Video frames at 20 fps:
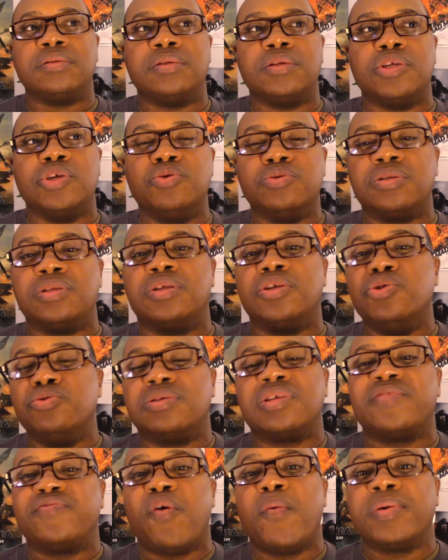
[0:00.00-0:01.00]
use to use
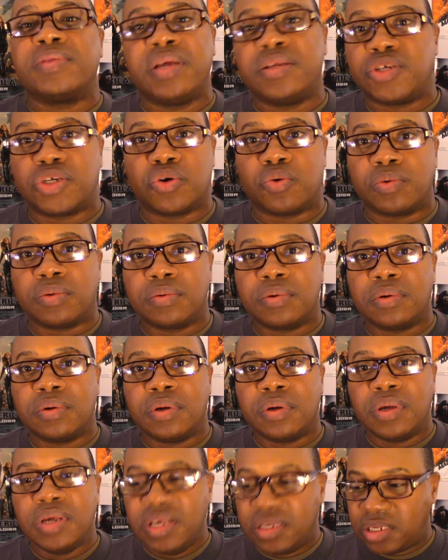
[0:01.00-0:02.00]
his full potential.
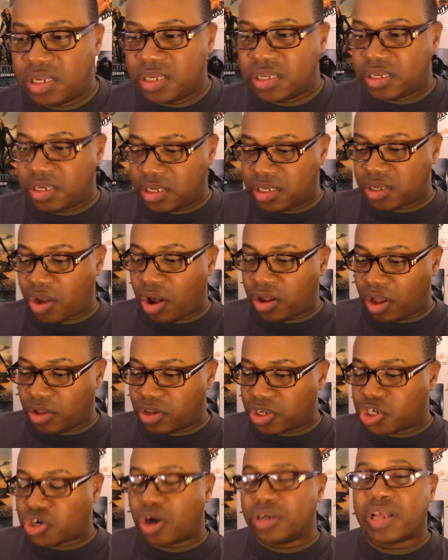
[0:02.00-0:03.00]
He sees she saw on the
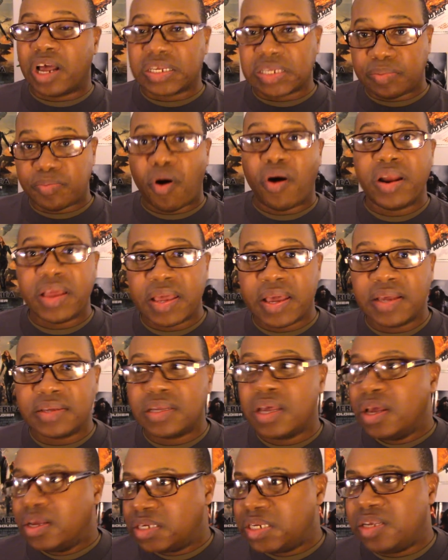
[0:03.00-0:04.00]
charts how smart he is.
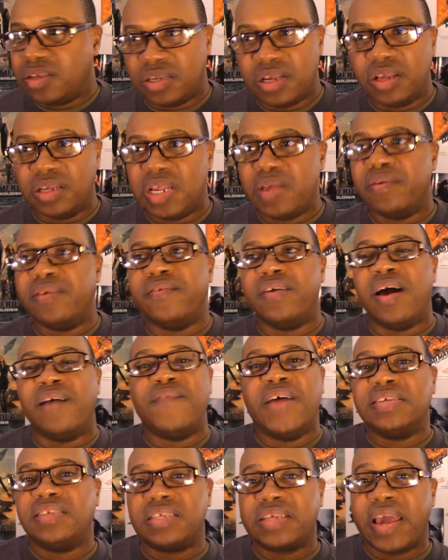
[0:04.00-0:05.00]
She, she, she
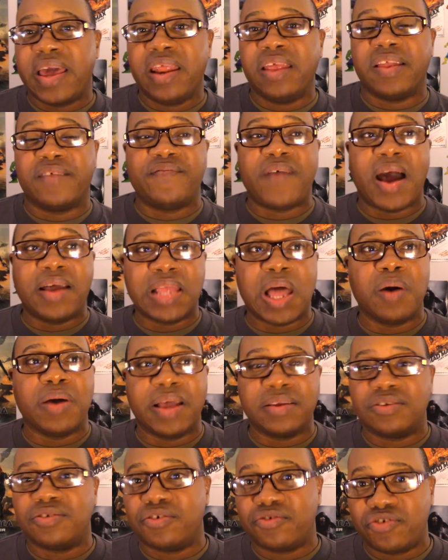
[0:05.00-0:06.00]
investigated to find out
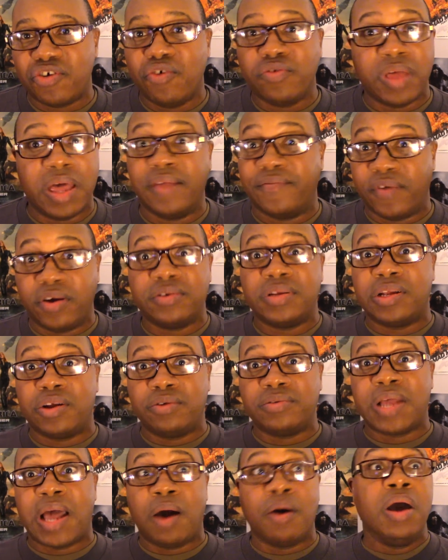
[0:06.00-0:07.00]
actually the truth, and further
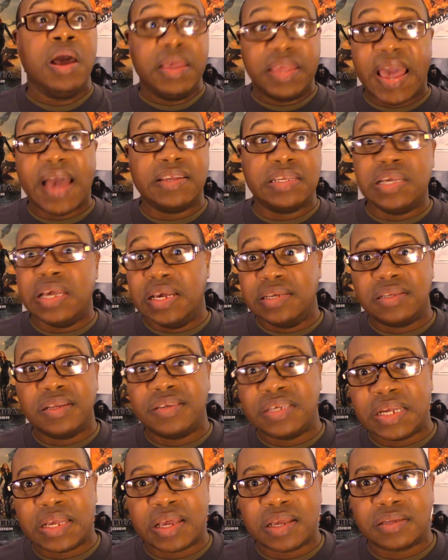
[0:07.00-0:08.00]
turns out yes he is the
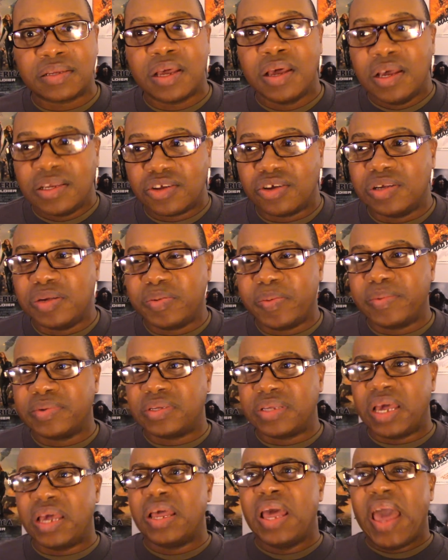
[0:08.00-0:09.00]
genius. So she's pretty
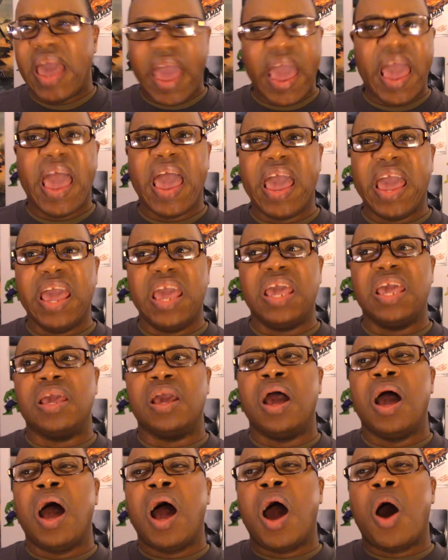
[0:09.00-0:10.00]
saying, hey,
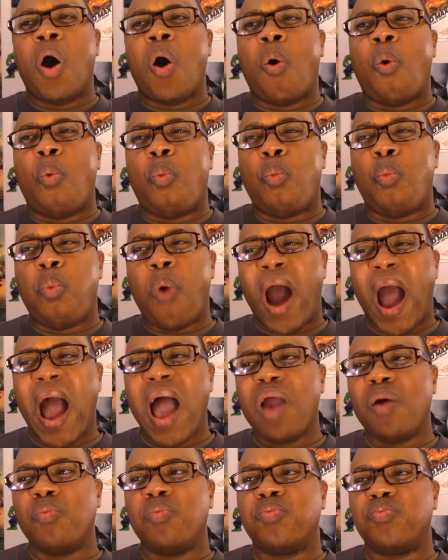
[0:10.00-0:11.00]

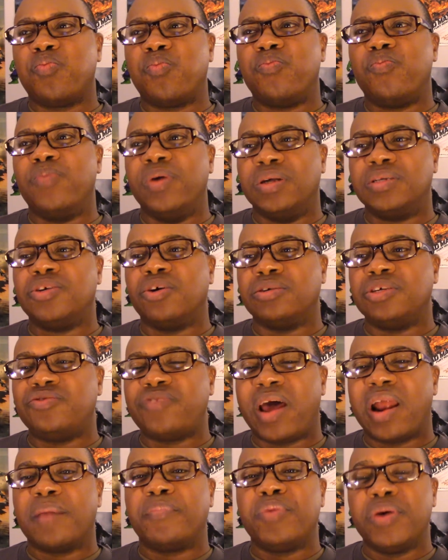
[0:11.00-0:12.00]
why? So she's
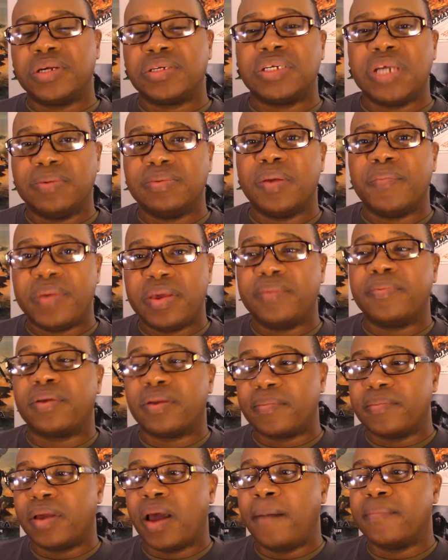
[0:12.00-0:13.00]
trying to push him to be
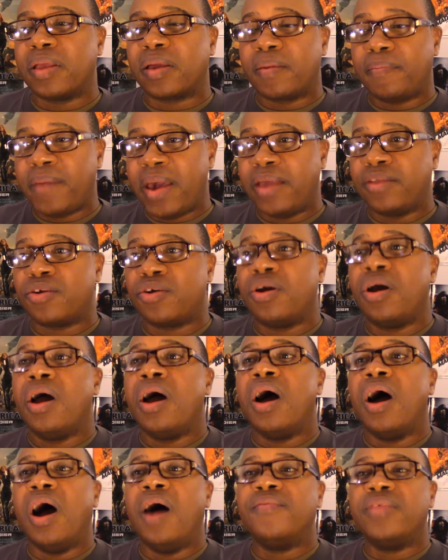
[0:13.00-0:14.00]
become the commander
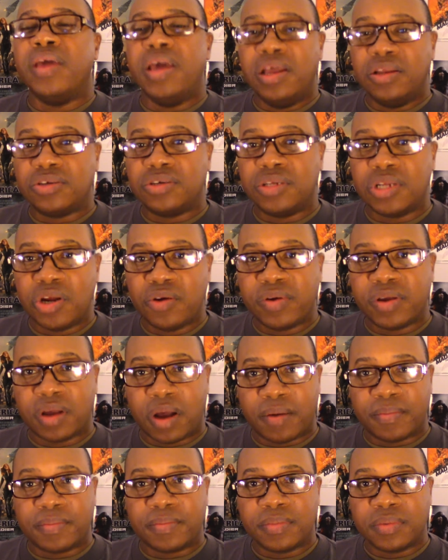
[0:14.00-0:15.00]
of the engineering
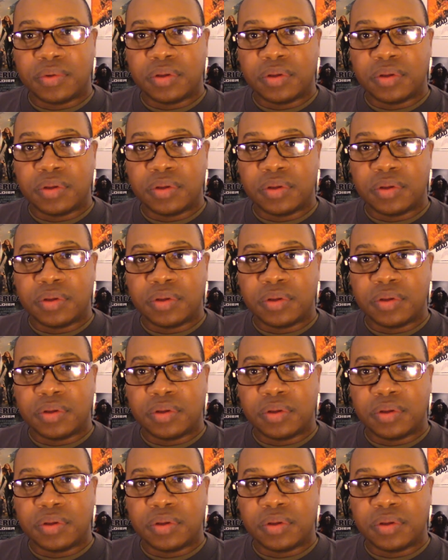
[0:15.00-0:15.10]
um